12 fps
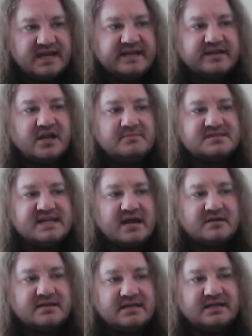it comes
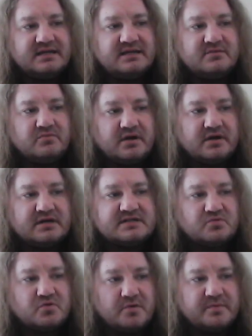down in the end where
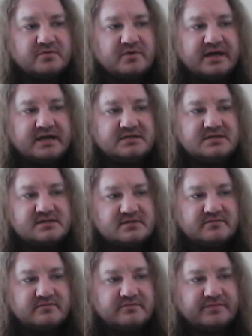it's Roman
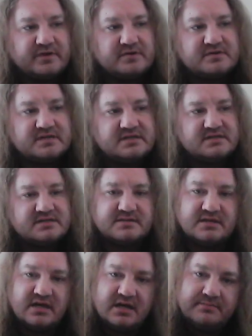Reigns
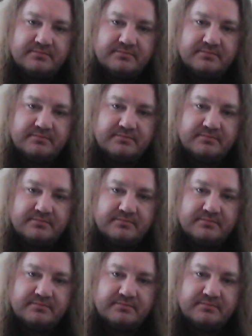versus